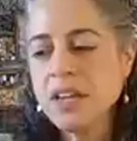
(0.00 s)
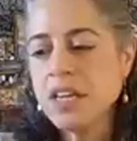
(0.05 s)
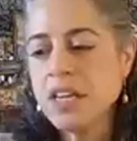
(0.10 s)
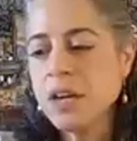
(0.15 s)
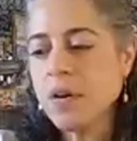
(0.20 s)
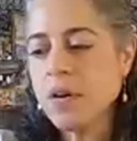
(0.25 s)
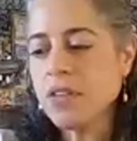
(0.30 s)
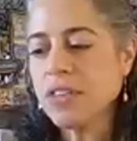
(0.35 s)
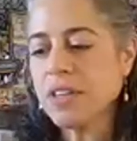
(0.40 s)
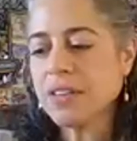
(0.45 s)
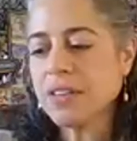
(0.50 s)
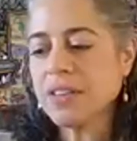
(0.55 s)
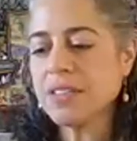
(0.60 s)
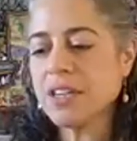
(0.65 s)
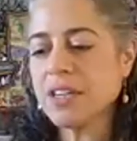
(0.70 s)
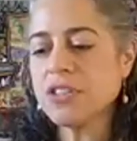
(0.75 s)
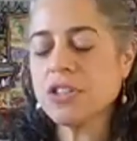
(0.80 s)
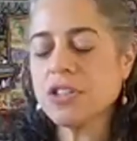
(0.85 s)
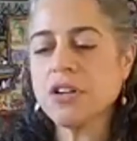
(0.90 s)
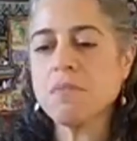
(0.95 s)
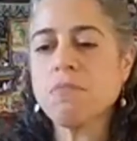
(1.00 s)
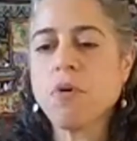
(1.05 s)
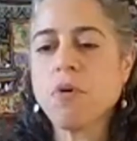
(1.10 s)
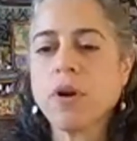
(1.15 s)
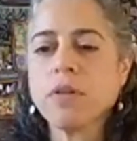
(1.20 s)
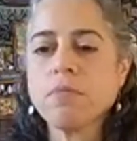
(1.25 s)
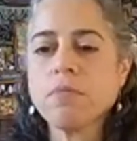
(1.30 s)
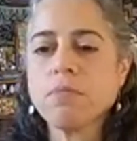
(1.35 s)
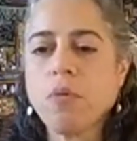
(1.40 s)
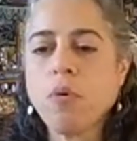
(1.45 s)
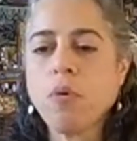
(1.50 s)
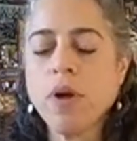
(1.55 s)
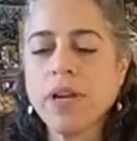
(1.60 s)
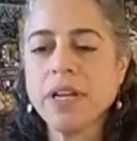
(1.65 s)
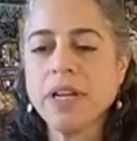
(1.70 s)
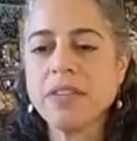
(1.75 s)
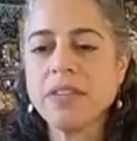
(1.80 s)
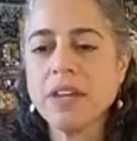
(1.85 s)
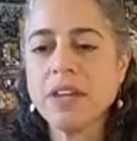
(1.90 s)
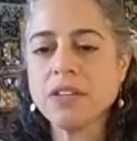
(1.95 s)
thank you. I think that's such an important
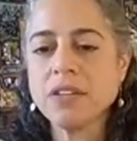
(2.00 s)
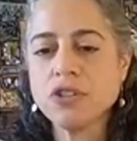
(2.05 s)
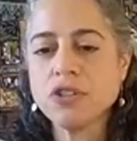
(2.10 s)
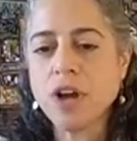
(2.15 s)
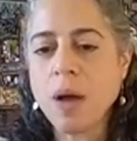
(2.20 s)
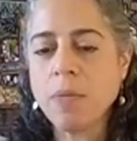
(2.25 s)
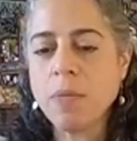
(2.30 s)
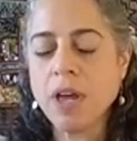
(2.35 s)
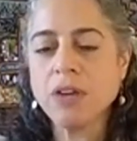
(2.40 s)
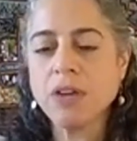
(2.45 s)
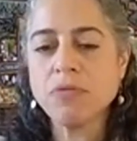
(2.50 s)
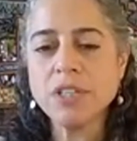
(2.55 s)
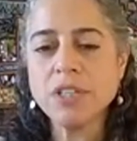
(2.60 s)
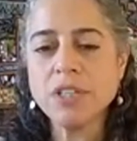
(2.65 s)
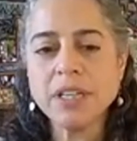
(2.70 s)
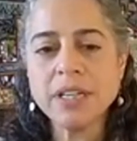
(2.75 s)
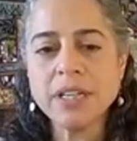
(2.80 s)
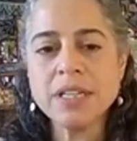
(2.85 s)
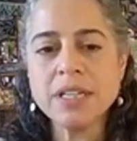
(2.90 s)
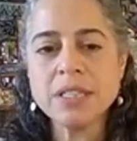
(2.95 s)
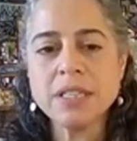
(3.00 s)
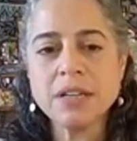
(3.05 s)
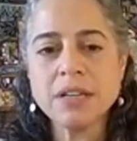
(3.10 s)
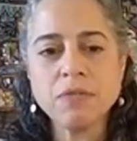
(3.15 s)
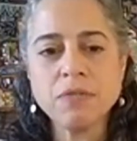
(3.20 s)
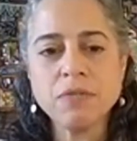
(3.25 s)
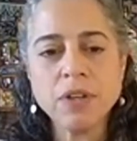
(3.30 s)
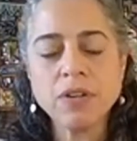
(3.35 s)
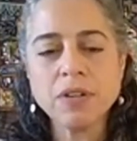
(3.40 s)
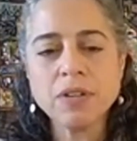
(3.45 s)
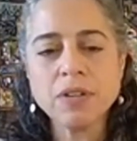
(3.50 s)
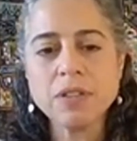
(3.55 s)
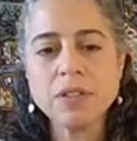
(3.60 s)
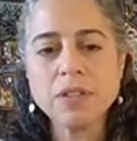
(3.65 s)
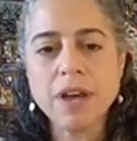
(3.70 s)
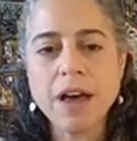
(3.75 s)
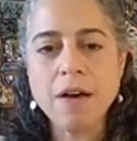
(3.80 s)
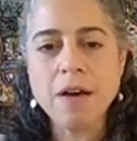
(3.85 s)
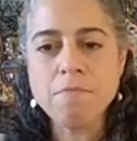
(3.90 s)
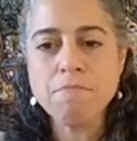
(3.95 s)
point in the trauma and resiliency field.
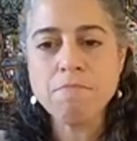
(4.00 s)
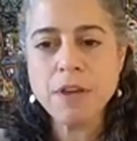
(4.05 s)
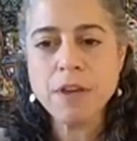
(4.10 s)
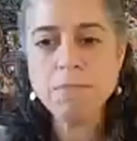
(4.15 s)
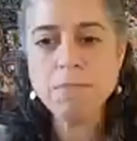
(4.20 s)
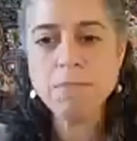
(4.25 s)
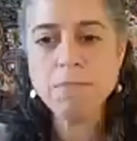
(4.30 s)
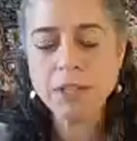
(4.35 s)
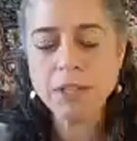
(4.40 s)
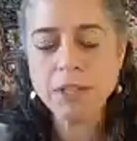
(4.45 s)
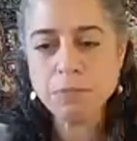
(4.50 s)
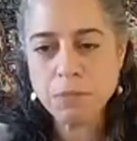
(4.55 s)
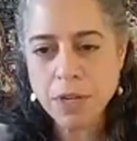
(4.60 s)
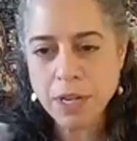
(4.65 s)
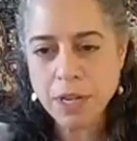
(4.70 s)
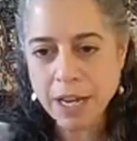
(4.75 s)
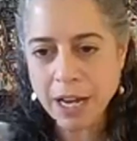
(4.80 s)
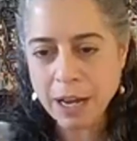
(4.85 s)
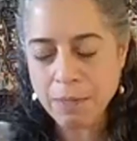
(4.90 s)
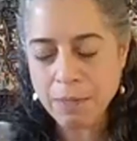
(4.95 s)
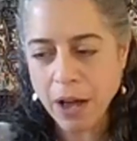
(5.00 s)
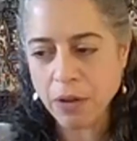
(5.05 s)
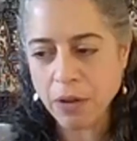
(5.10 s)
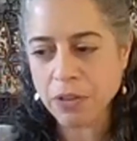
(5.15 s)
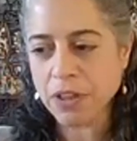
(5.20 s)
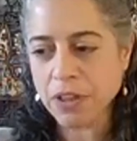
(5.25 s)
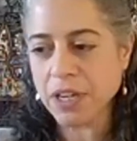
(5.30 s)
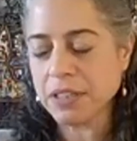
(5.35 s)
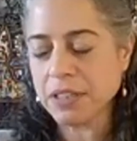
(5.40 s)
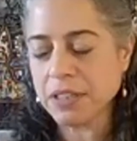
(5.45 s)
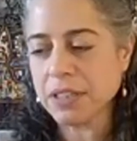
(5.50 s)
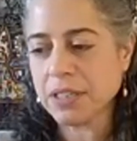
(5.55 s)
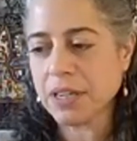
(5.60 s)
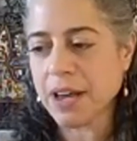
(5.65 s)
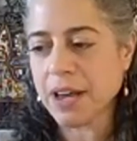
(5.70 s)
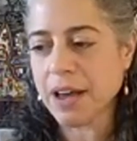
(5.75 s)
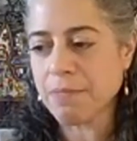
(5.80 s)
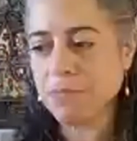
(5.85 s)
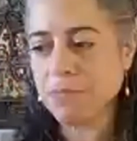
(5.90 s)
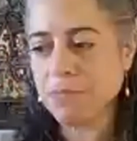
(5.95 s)
Um, people are speaking about this.
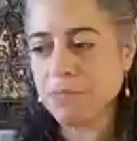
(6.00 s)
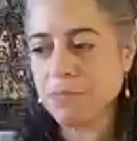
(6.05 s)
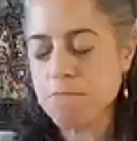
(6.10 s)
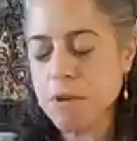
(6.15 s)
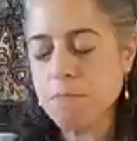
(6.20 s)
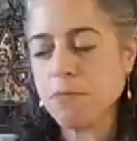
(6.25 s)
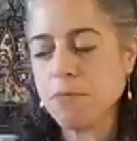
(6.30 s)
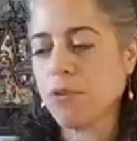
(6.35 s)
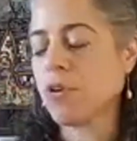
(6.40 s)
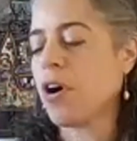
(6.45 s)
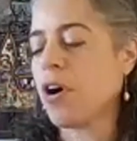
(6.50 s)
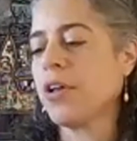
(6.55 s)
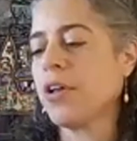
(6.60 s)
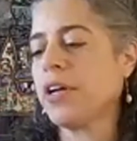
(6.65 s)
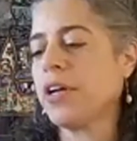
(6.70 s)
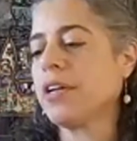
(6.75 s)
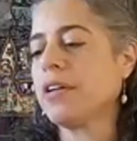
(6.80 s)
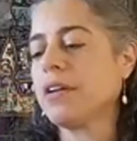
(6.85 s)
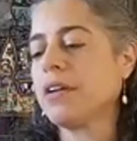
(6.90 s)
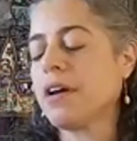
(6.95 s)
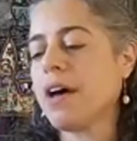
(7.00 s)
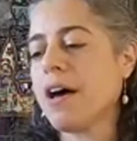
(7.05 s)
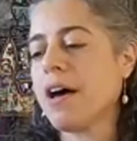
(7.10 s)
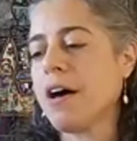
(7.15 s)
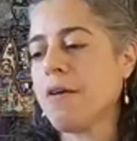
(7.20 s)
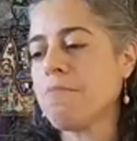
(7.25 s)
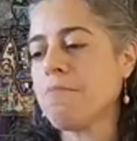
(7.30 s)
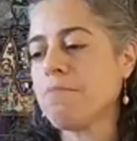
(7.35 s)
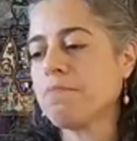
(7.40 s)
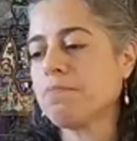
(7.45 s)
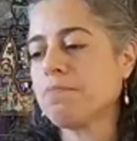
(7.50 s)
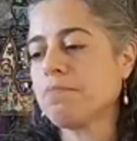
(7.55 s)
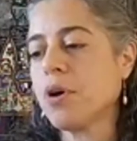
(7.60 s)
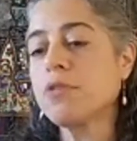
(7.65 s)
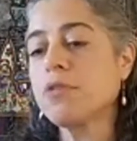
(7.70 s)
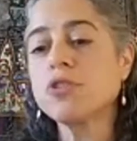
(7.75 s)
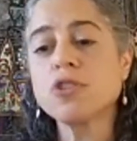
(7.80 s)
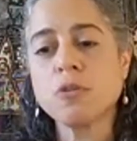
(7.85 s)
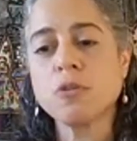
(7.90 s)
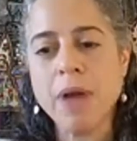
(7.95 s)
Um, some people call it um,
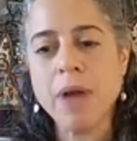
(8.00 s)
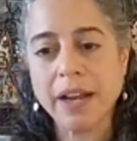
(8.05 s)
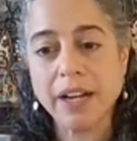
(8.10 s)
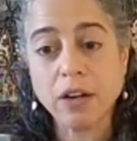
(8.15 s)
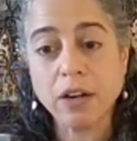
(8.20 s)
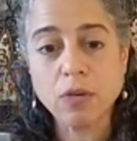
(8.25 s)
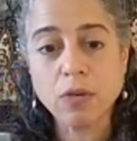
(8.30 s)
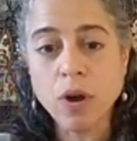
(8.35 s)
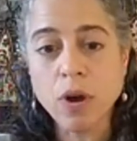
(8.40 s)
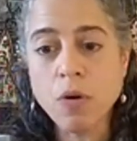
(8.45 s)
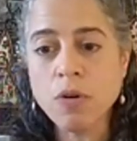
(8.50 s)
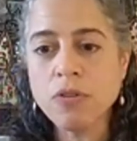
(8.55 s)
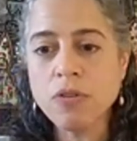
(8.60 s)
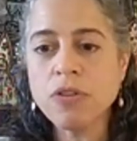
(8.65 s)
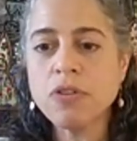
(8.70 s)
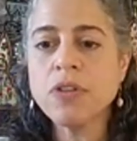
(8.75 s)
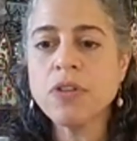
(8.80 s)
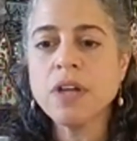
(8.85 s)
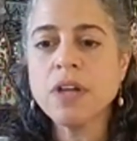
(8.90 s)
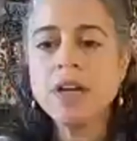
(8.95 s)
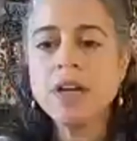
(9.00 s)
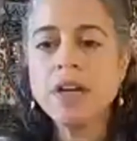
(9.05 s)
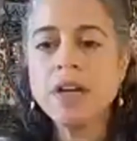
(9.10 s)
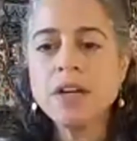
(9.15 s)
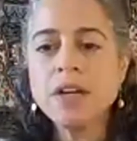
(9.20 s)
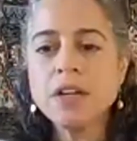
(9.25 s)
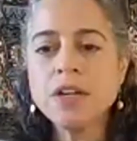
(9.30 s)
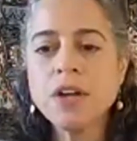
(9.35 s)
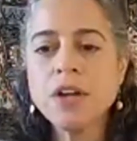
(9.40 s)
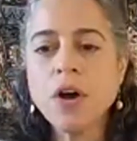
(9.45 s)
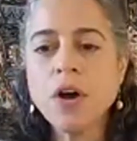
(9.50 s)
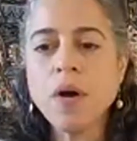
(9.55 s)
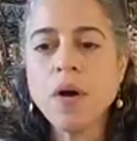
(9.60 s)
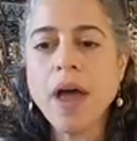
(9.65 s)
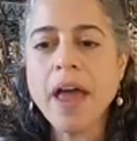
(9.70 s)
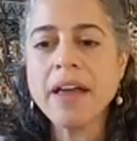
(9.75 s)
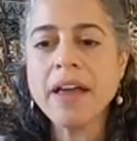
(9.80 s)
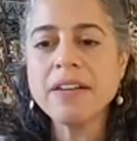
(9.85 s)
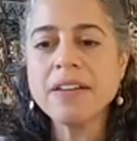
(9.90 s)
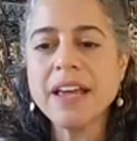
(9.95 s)
post traumatic growth, you know,
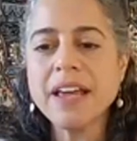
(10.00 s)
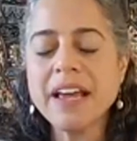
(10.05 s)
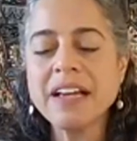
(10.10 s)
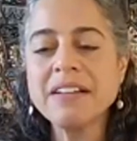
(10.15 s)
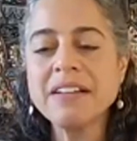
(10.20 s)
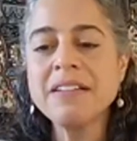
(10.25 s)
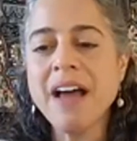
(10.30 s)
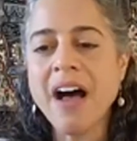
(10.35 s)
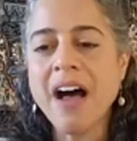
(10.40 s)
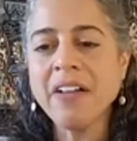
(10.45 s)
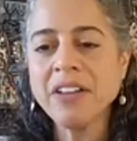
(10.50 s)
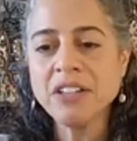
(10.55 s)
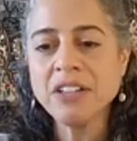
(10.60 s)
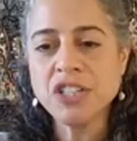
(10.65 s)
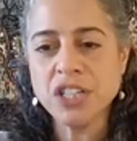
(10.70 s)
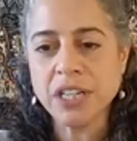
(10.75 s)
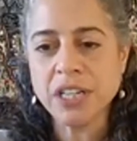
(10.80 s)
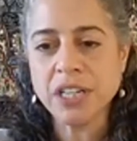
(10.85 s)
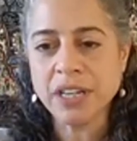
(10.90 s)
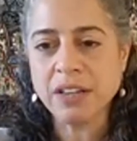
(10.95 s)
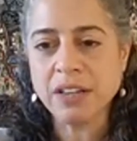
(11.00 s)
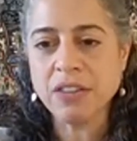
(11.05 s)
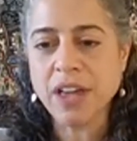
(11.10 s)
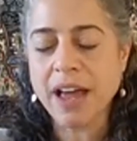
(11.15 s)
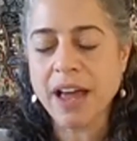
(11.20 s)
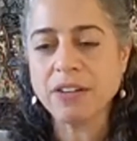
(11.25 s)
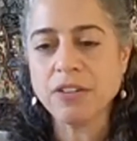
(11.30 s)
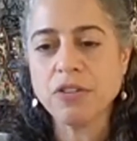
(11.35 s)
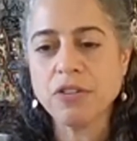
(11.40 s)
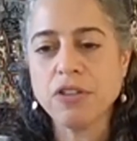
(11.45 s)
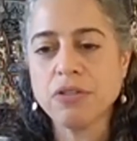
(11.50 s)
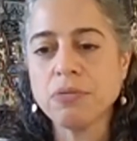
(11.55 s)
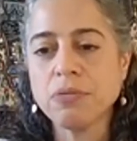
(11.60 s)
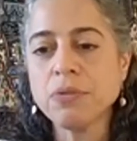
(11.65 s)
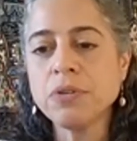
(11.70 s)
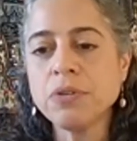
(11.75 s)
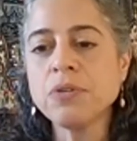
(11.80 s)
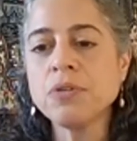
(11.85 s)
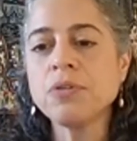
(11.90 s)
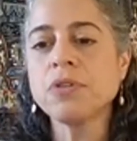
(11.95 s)
and acknowledging that
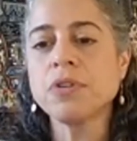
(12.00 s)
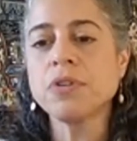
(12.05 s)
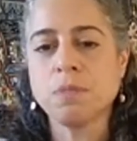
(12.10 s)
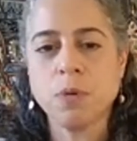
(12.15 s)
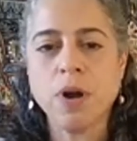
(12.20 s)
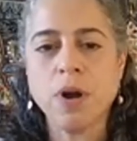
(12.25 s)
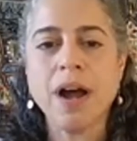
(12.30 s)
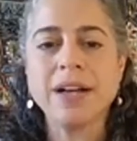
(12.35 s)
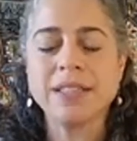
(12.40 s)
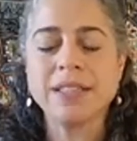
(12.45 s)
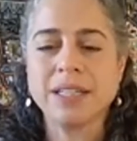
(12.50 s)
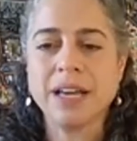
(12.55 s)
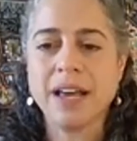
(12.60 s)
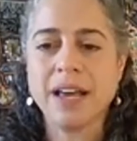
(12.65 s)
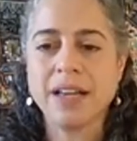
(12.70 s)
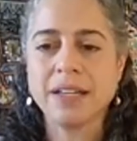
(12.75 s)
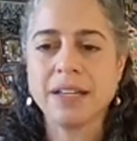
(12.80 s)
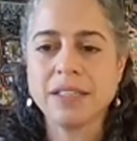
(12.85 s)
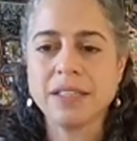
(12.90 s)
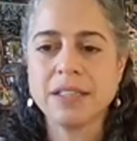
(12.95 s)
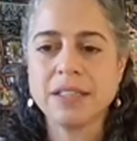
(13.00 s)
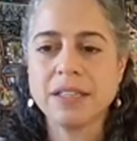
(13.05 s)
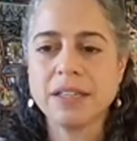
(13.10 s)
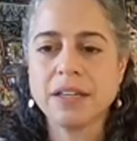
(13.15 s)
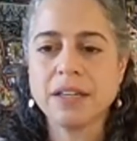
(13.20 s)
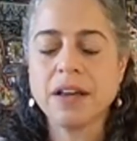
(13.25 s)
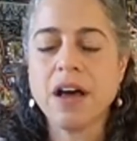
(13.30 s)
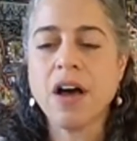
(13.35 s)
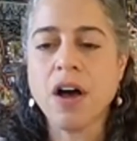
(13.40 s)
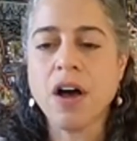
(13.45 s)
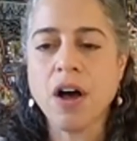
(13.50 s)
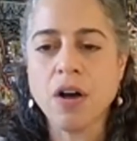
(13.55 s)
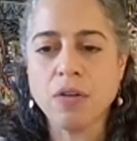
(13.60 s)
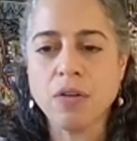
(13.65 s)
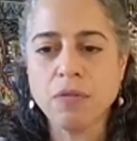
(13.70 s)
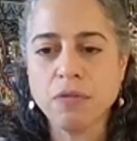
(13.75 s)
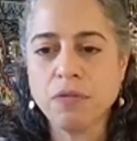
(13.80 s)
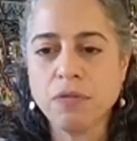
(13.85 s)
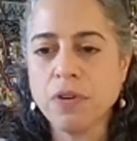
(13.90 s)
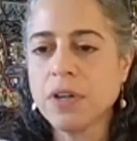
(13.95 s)
through the process,
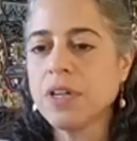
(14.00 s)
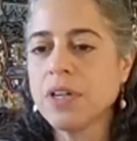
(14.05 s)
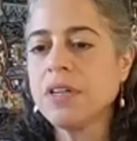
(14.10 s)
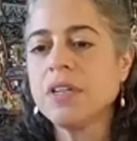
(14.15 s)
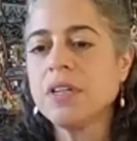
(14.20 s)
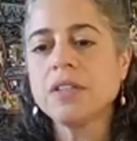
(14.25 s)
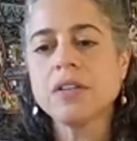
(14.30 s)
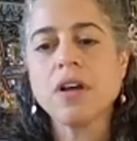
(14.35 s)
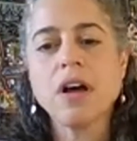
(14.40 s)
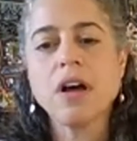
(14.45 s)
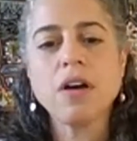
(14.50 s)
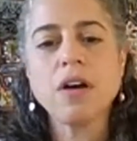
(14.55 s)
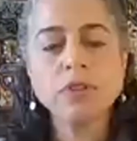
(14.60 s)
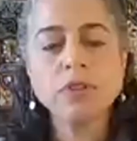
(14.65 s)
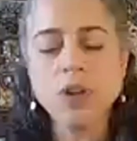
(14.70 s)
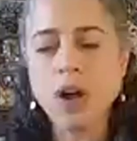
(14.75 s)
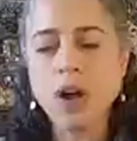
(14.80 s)
of of